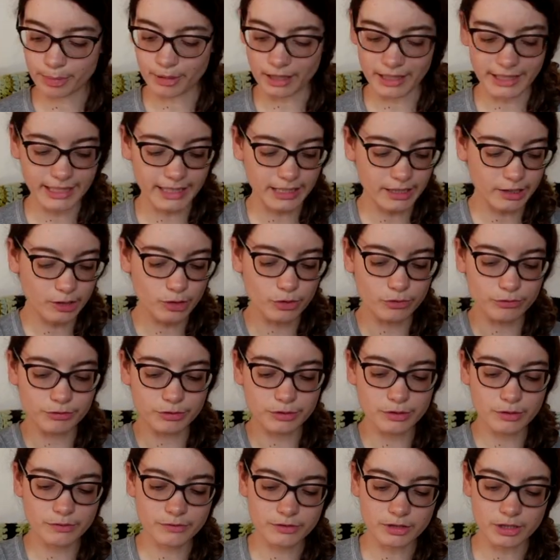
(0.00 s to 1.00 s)
playing
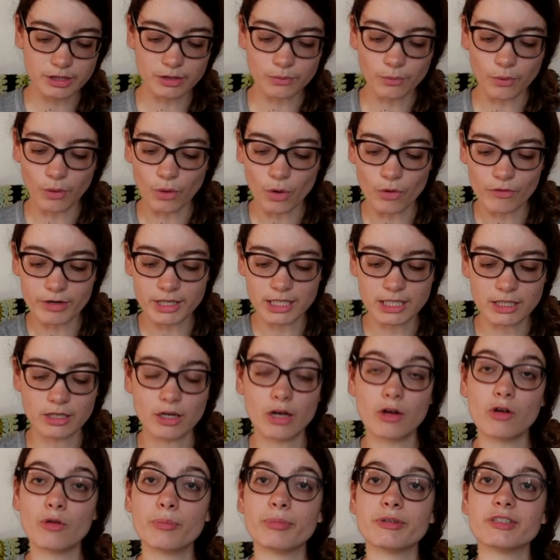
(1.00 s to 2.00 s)
grooves that you already
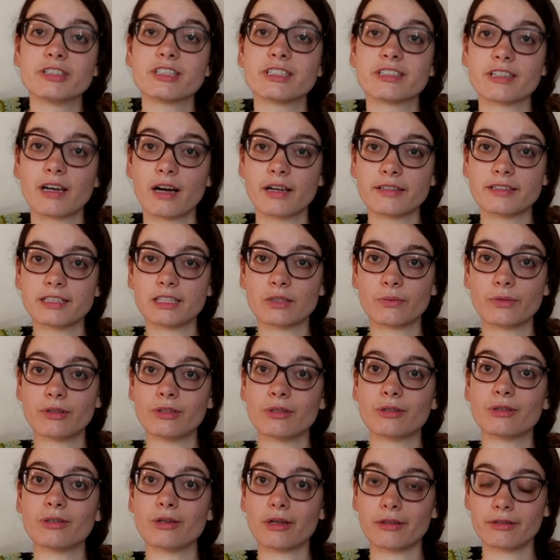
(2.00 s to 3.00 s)
know but starting with
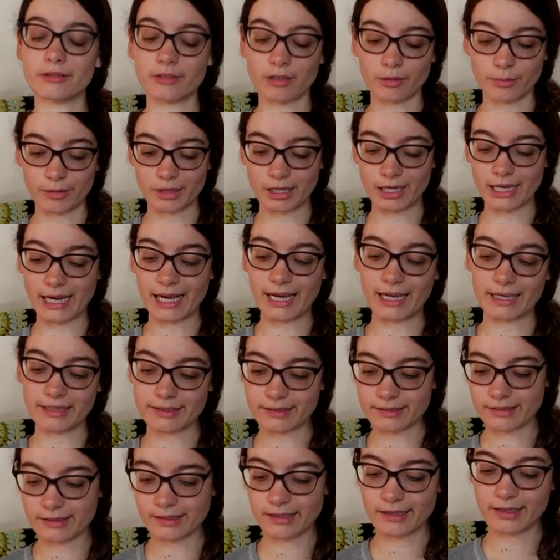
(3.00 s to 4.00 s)
your non-dominant
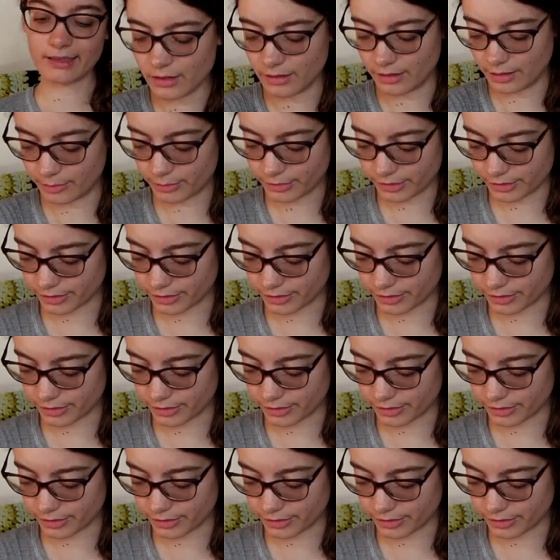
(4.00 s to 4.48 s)
hand. Number